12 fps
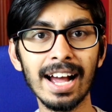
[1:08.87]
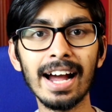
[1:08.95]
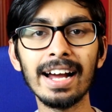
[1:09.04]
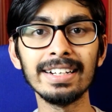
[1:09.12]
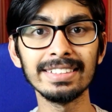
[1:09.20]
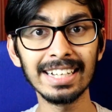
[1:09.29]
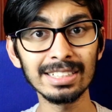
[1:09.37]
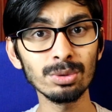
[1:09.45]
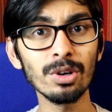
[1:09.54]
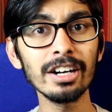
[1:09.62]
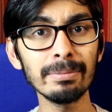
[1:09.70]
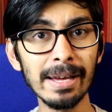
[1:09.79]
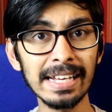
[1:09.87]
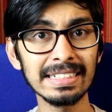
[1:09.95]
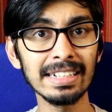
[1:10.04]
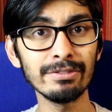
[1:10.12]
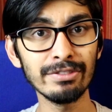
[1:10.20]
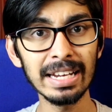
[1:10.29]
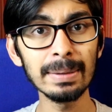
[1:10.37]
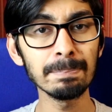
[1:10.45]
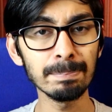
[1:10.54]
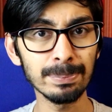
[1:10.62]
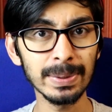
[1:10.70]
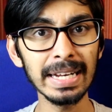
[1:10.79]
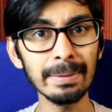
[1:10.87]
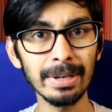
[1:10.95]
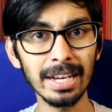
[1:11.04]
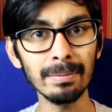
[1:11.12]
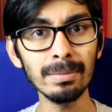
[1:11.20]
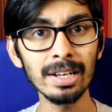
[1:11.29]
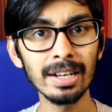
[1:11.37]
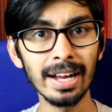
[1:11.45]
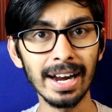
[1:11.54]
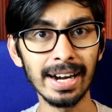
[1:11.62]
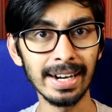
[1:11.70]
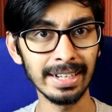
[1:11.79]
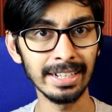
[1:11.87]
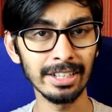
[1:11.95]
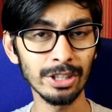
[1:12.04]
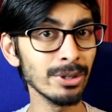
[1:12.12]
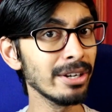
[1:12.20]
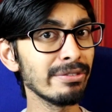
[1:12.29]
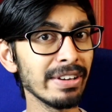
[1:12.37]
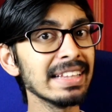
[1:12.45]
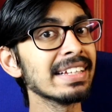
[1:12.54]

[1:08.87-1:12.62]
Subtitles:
and that's what makes it feel premium, and you will feel